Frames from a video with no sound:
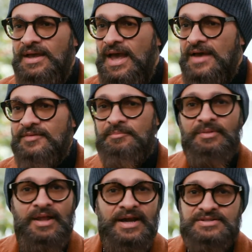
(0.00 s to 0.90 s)
having
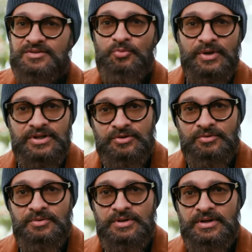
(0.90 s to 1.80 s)
blinds on the
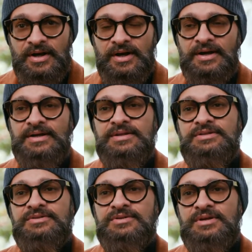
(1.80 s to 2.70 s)
window
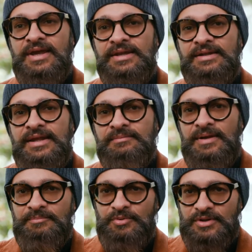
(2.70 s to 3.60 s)

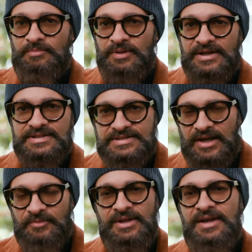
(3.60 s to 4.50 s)
and putting the blinds
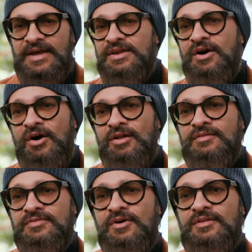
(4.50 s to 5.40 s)
down. I think
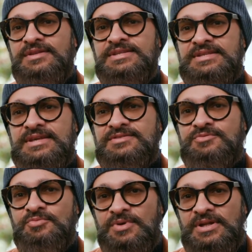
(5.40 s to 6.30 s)
all these things
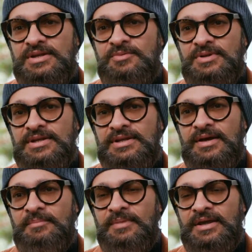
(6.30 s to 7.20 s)
really, really
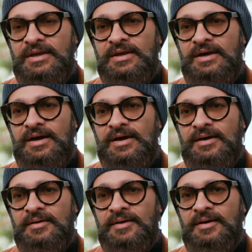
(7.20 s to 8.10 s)
make,
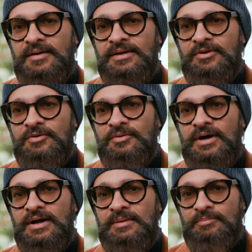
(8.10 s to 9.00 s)

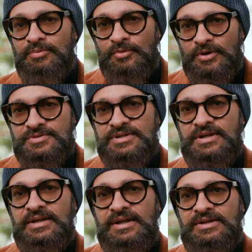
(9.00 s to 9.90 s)
employers
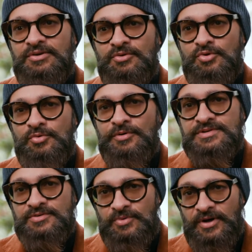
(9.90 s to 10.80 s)
and your
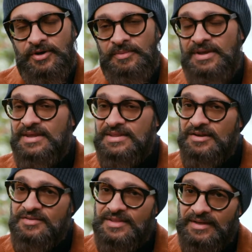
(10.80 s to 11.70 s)
co-workers aware. The
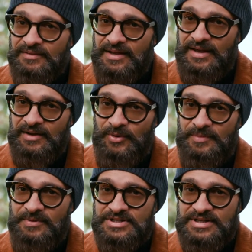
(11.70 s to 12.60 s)
other thing that
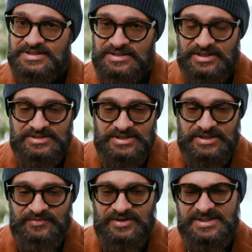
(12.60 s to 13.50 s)
one patient has done, just
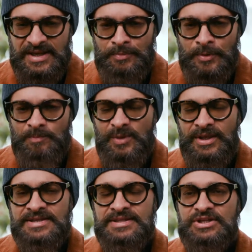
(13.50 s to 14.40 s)
to give an example,
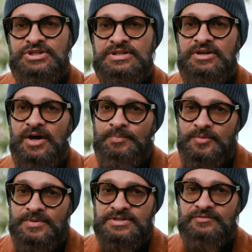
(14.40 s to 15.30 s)
is that she got
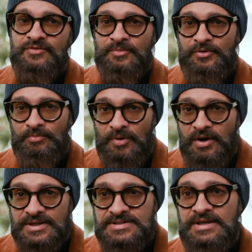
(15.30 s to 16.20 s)
permission from her
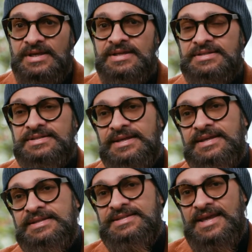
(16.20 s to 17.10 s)
boss to take
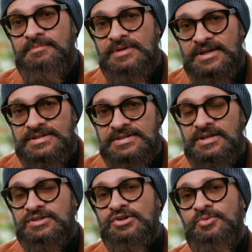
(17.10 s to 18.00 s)
10 minutes
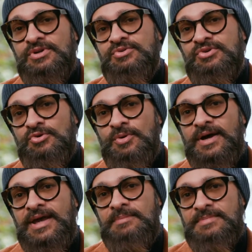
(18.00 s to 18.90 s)
to go and do yoga
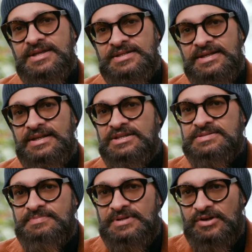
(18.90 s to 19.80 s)
and meditate
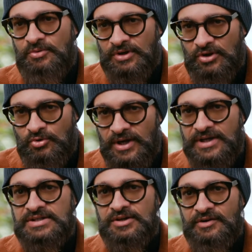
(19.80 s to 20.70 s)
just go in a
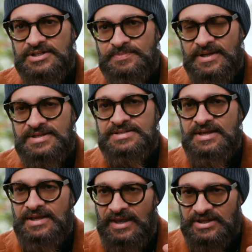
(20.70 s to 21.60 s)
quiet, dark space
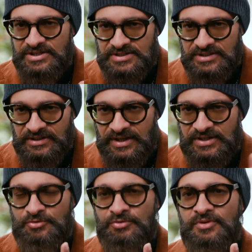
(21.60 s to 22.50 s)
and just
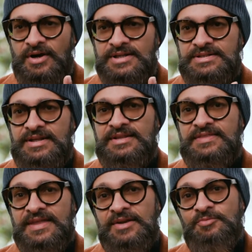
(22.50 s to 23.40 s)
collect her thoughts. And I
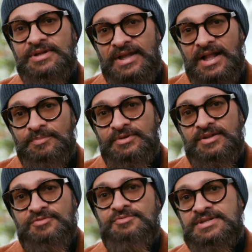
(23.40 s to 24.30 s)
think that really helped her
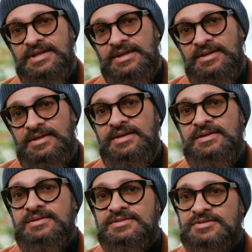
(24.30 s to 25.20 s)
get through the day.
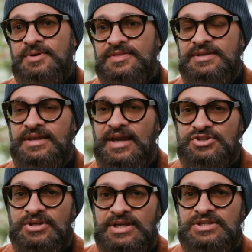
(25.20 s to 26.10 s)
So I think
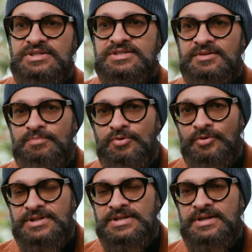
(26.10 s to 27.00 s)
education
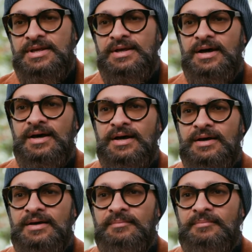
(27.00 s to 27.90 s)
support
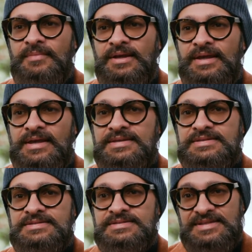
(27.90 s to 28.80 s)

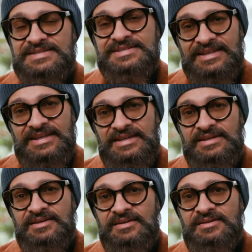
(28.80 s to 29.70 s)
is the
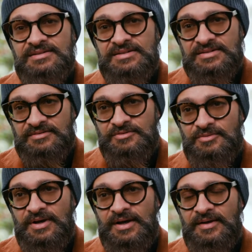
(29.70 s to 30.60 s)
key to